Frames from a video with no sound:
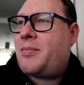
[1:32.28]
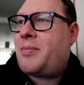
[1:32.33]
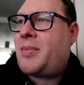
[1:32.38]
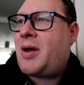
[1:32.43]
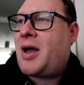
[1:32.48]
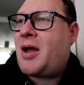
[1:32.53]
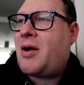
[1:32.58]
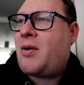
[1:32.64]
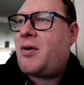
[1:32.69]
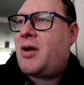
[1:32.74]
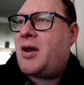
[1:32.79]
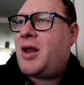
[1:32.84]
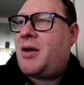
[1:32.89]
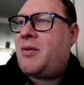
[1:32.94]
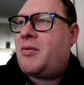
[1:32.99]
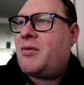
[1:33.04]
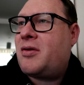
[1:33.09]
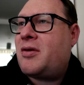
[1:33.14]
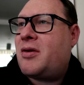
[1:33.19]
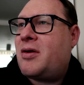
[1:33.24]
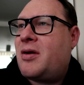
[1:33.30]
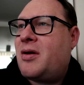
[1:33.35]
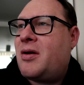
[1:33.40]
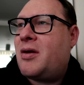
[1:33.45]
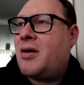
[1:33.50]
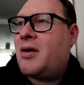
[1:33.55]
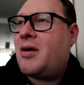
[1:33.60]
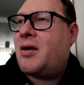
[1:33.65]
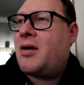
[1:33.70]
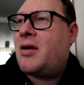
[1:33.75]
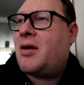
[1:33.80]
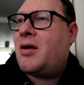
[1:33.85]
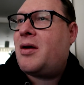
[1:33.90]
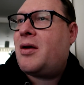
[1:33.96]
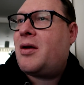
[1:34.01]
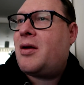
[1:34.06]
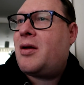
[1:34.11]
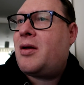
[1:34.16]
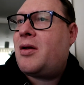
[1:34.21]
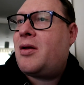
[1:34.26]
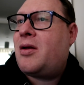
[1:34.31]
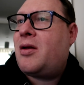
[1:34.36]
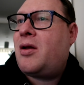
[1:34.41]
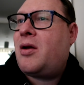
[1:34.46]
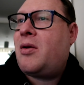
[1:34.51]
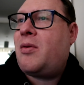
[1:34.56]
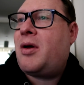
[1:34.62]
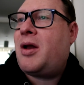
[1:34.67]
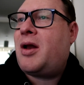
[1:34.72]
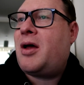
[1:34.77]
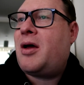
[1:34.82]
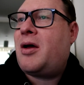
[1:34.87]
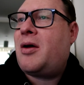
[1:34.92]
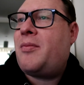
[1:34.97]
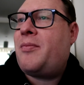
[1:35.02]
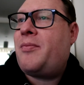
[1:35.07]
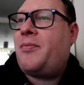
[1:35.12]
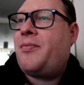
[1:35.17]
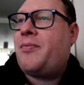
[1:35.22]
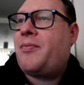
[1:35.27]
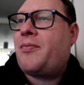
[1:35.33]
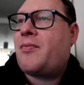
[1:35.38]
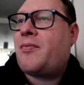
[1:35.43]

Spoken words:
back when he was doing videos,